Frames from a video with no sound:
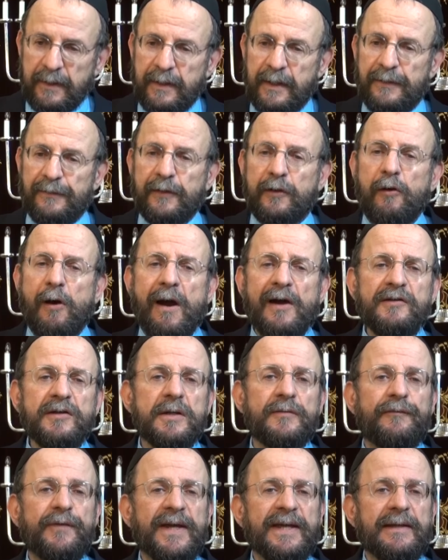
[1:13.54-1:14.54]
In the Garden
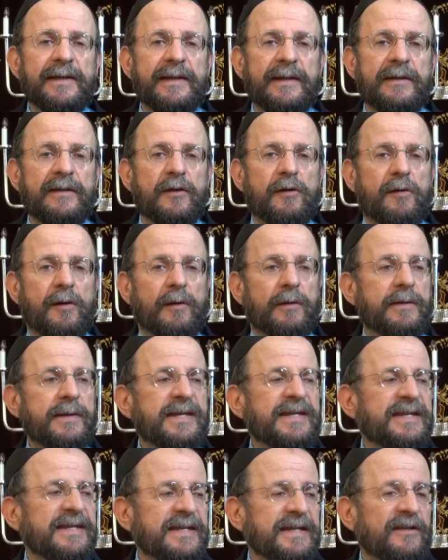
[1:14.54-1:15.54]
of Eden, our
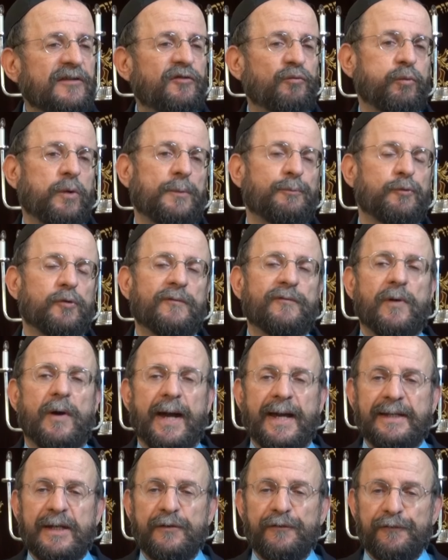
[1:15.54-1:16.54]
needs were
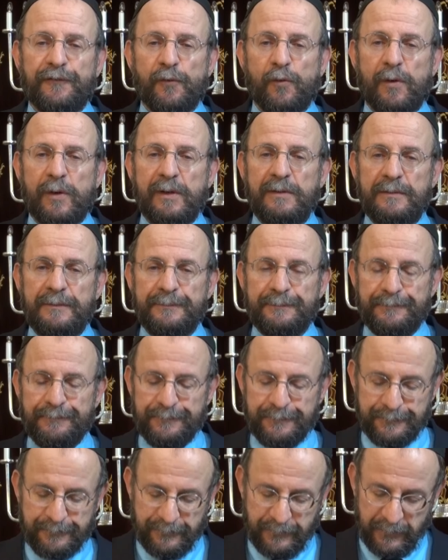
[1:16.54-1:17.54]
provided for,
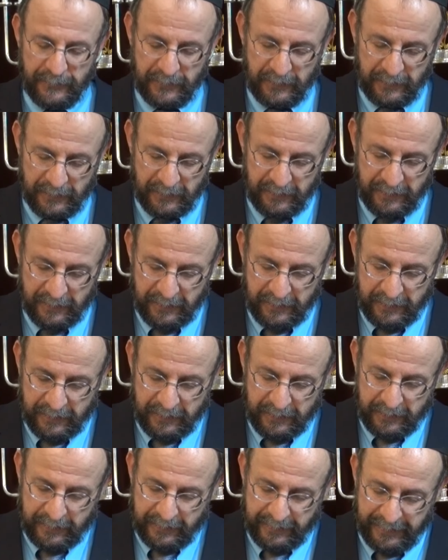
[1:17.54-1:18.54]

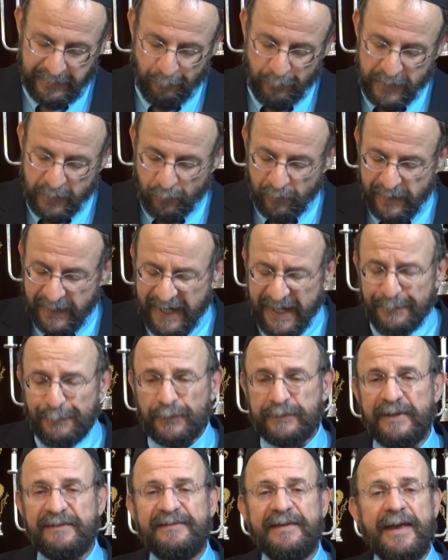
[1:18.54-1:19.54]
and we were
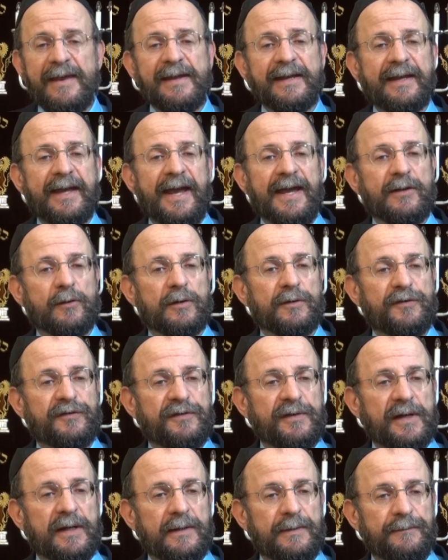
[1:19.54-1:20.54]
able to dedicate
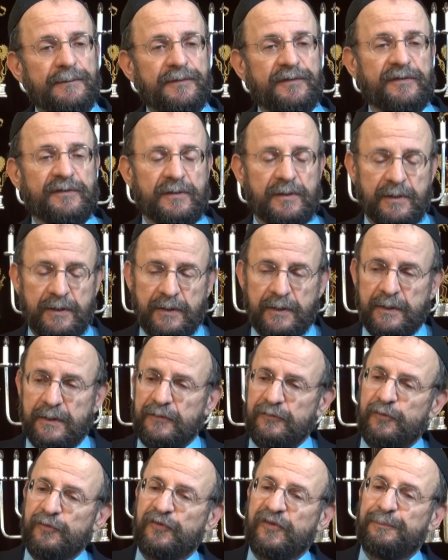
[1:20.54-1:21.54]
ourselves
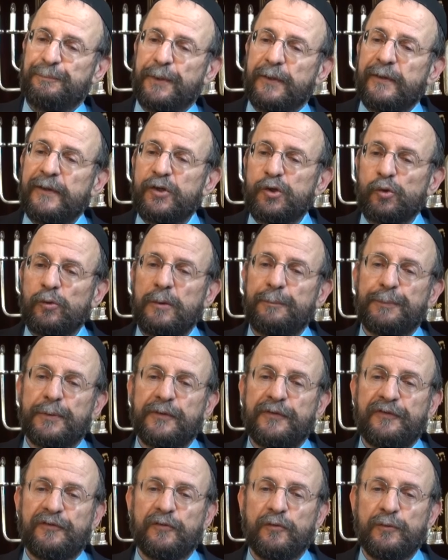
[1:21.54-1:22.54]
to spiritual
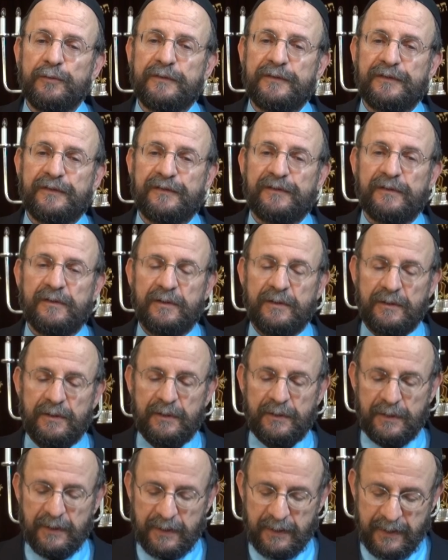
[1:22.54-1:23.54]
pursuits
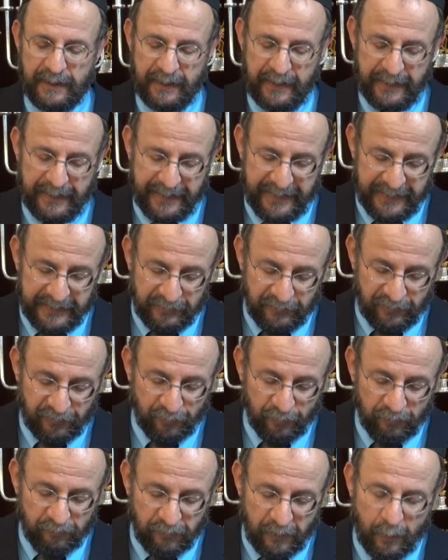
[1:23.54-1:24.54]
and
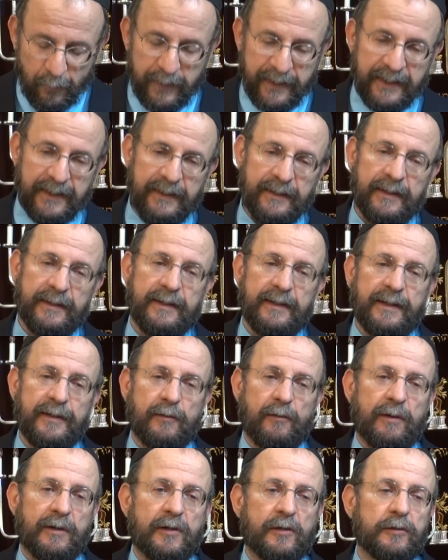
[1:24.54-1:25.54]
to growing in
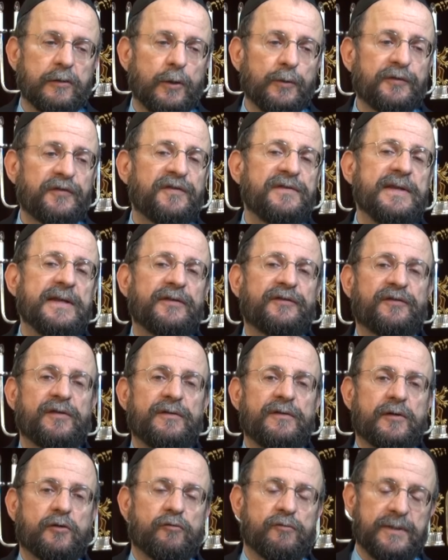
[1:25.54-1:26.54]
our closeness to
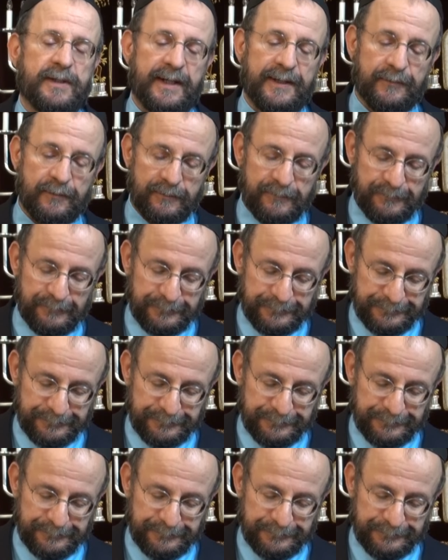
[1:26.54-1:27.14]
the Creator.